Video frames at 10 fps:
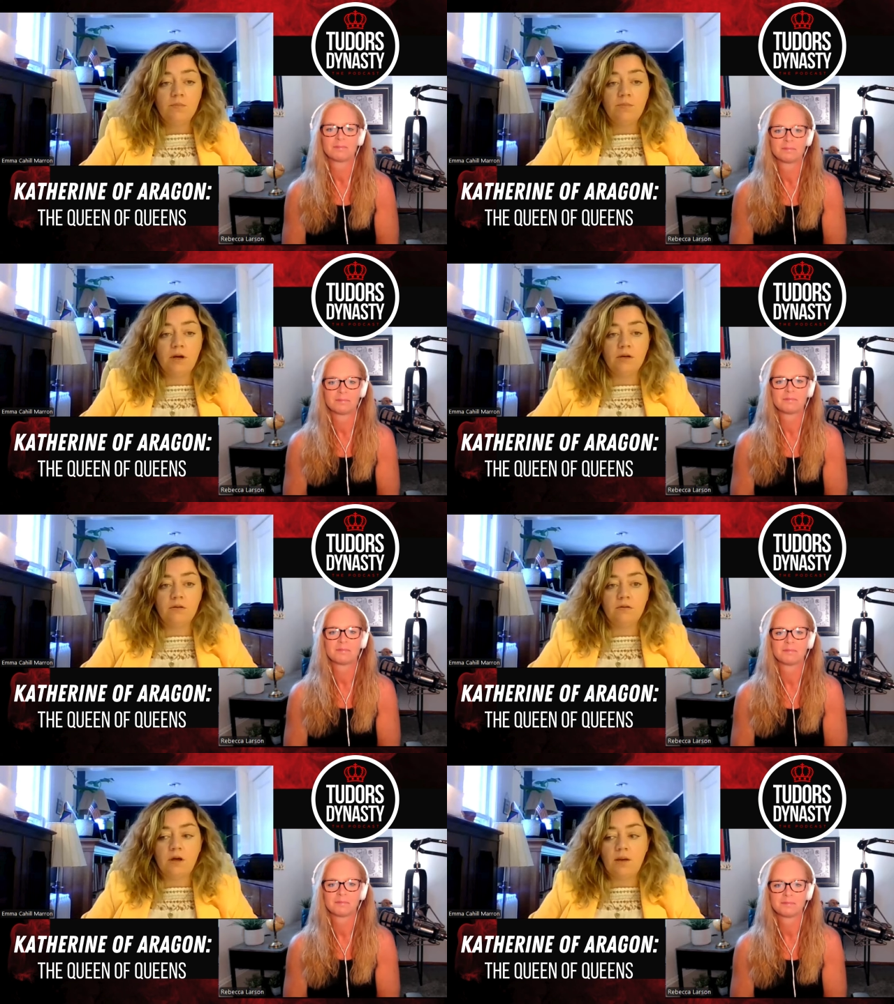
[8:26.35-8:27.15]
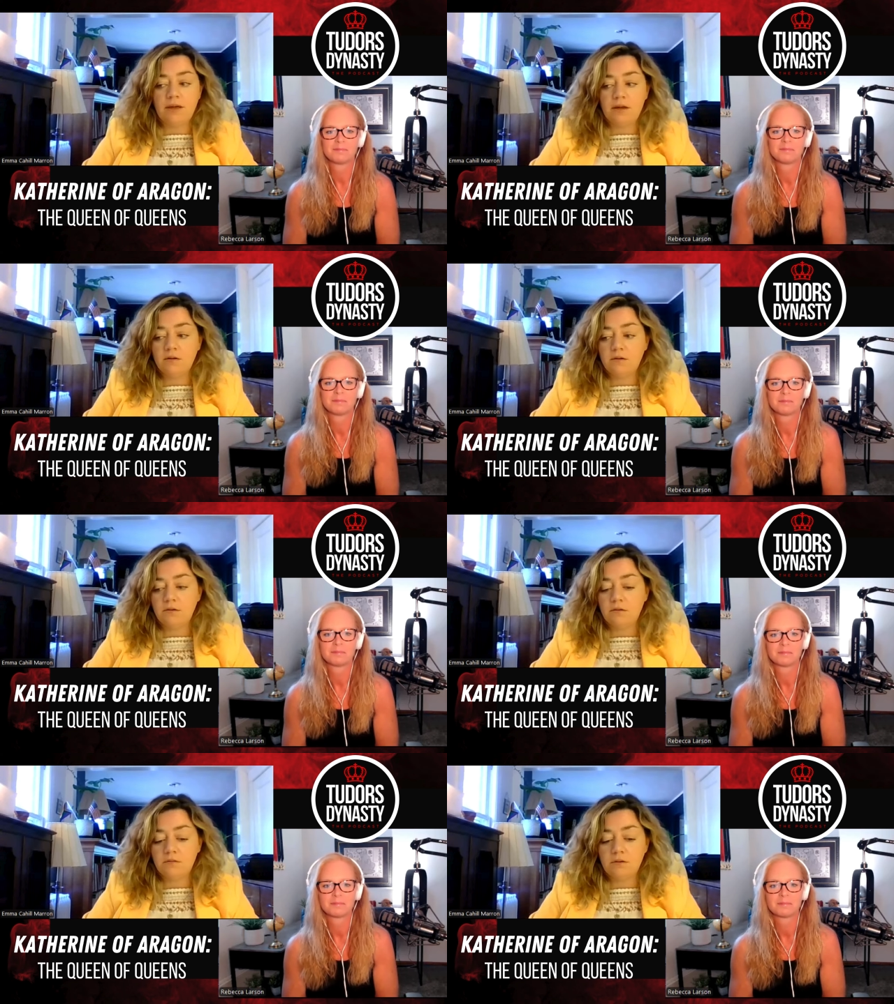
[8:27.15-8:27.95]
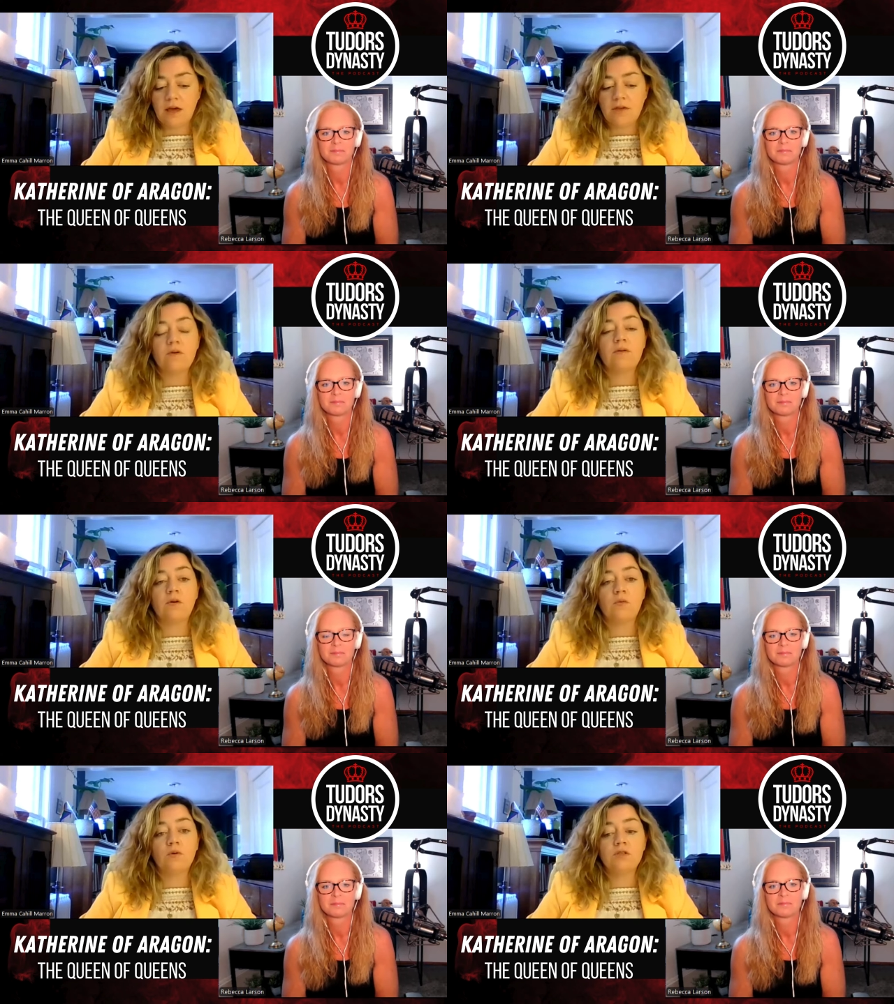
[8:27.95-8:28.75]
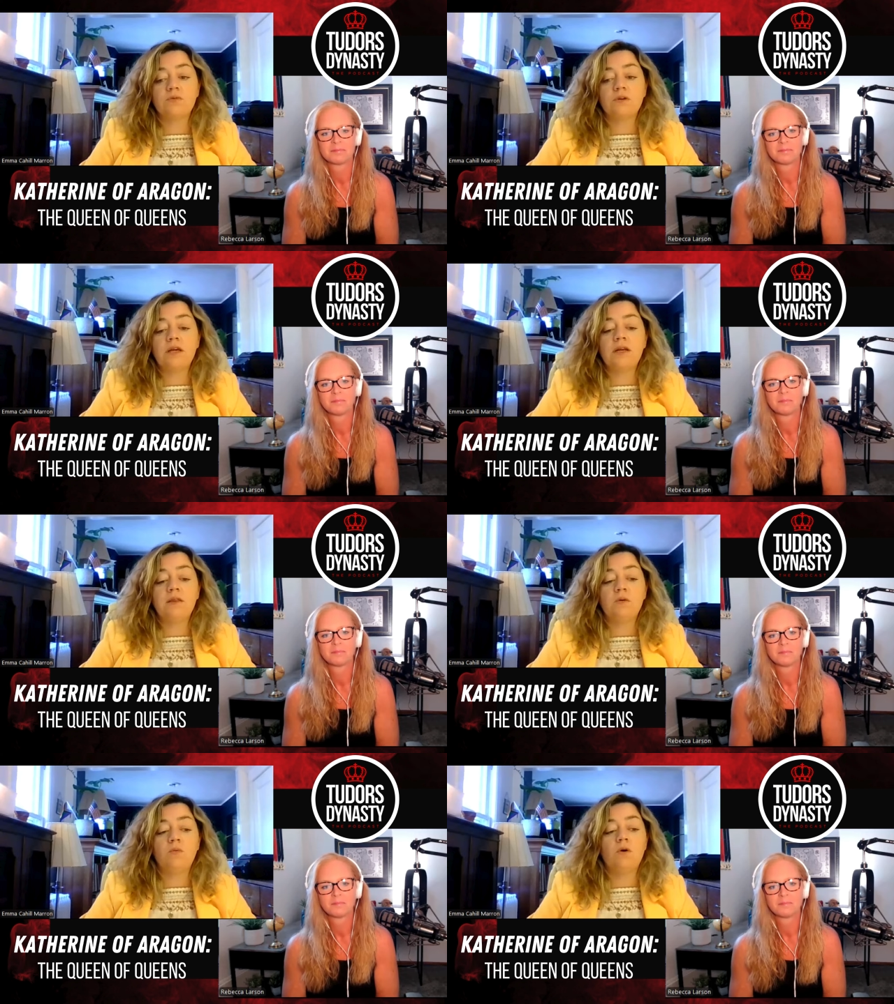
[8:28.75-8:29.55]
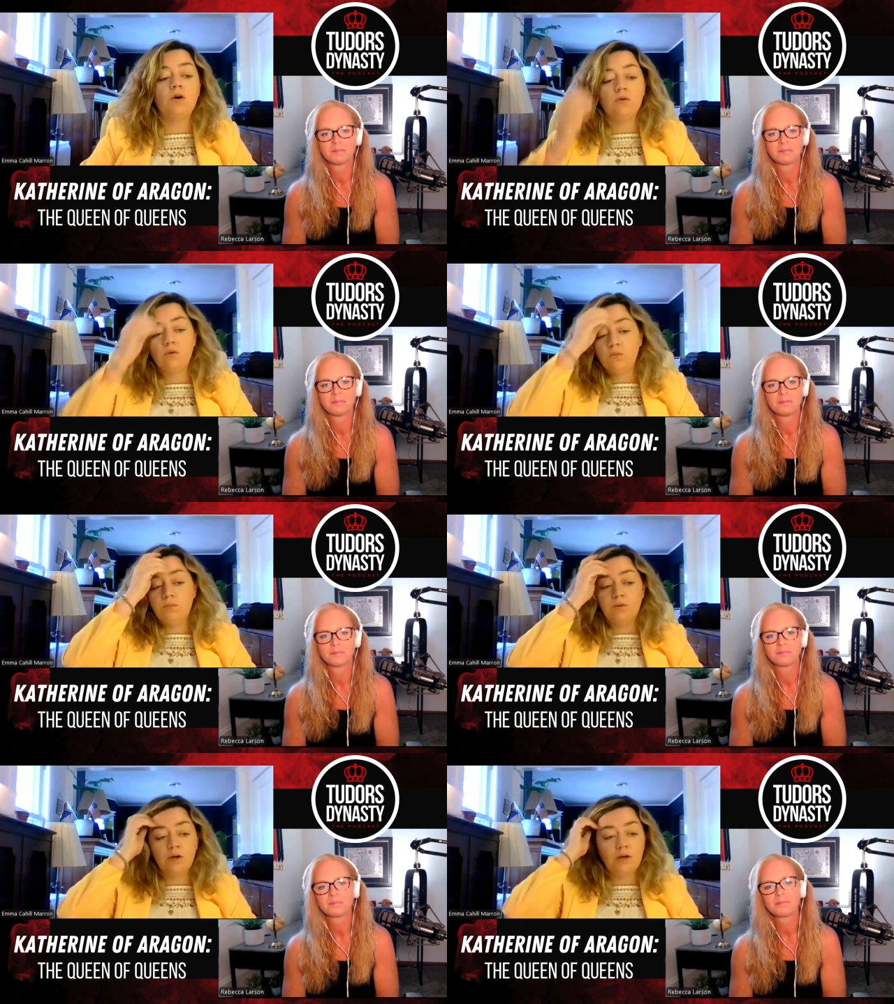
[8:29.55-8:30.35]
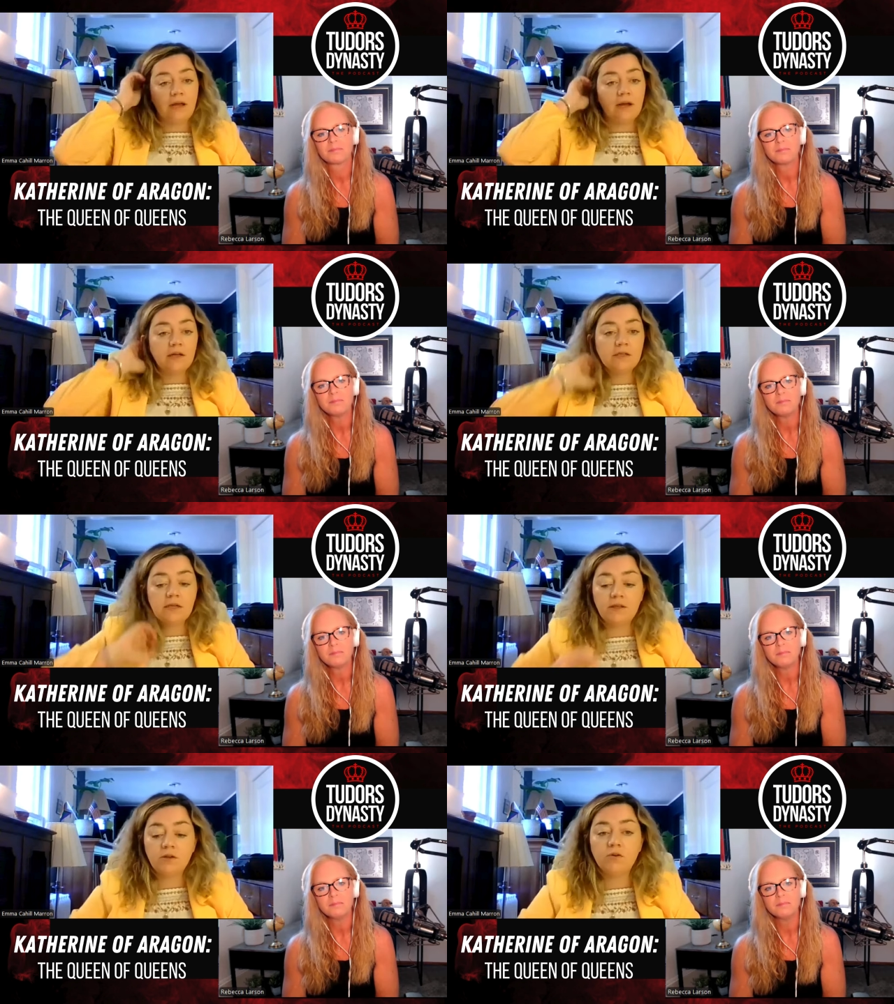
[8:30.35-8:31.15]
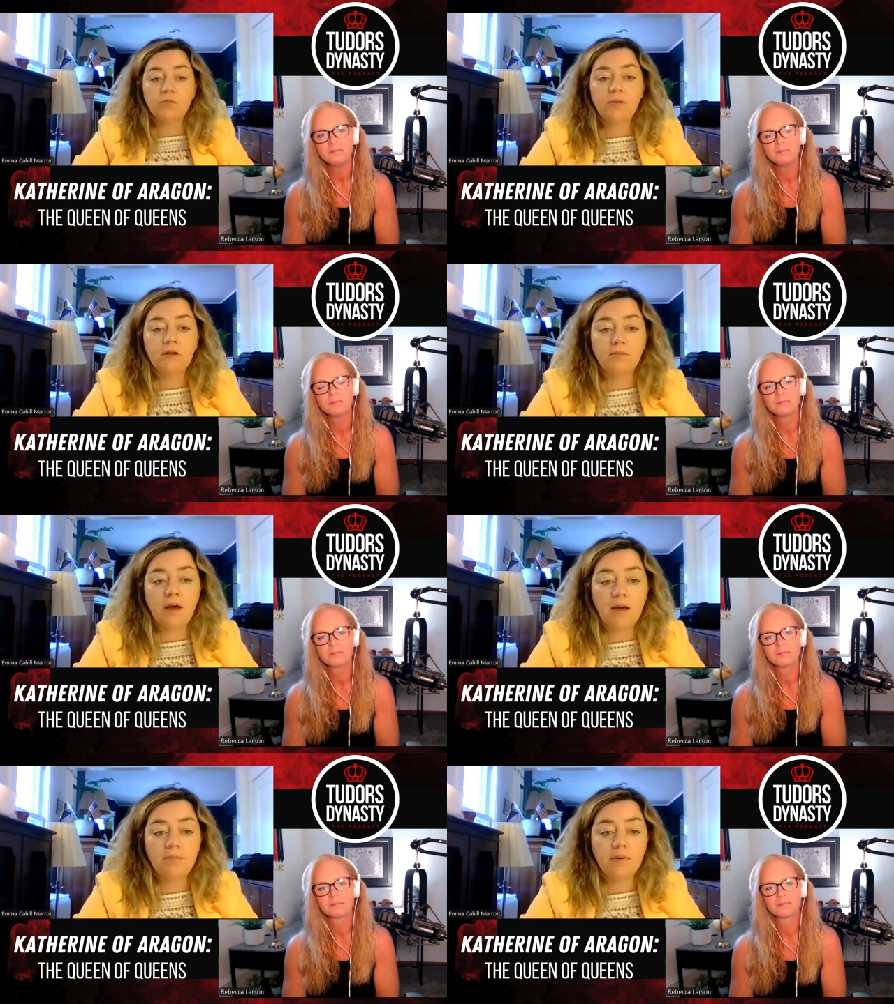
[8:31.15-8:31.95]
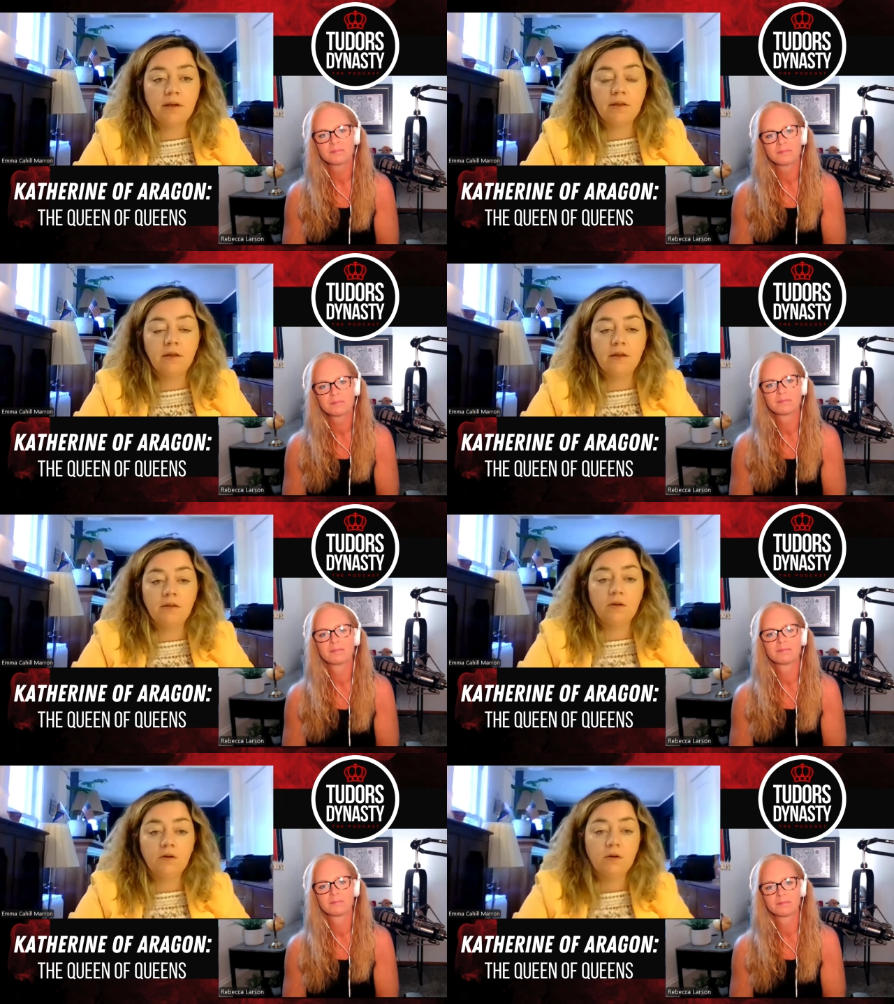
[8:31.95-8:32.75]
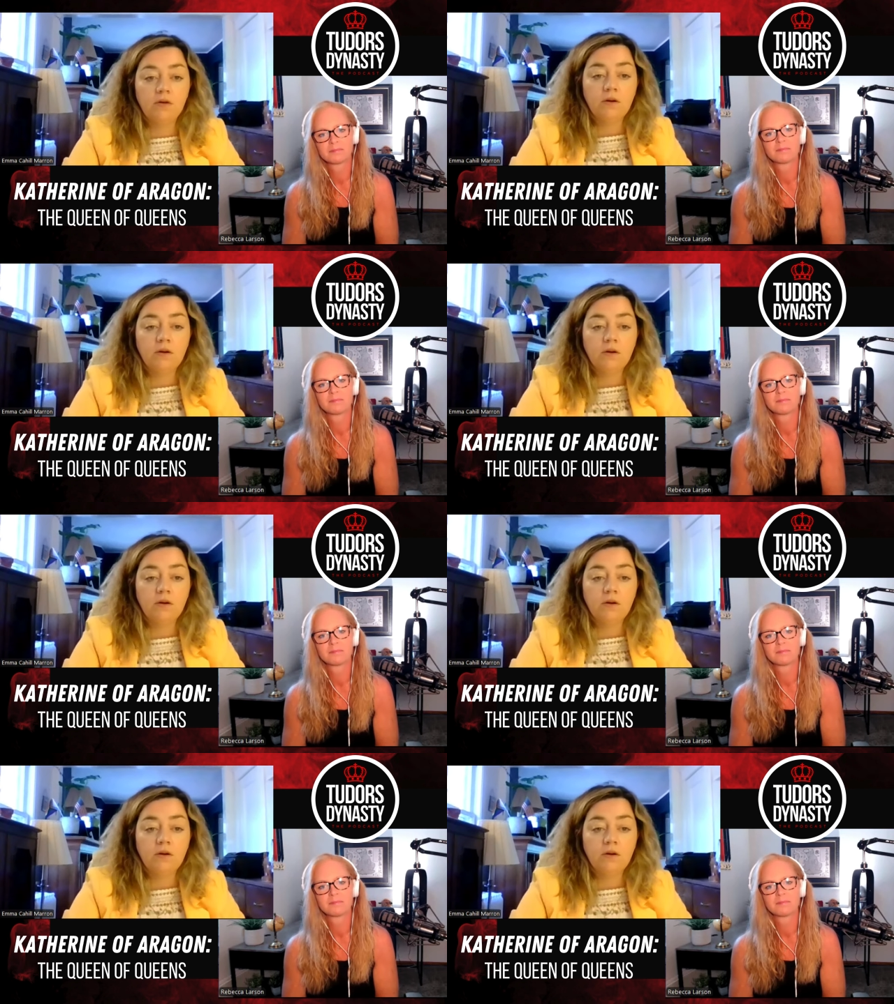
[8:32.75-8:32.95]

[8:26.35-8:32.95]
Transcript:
Speaker 1: but I mean, Cas Marigon was really the one who put England in the European map uh, in the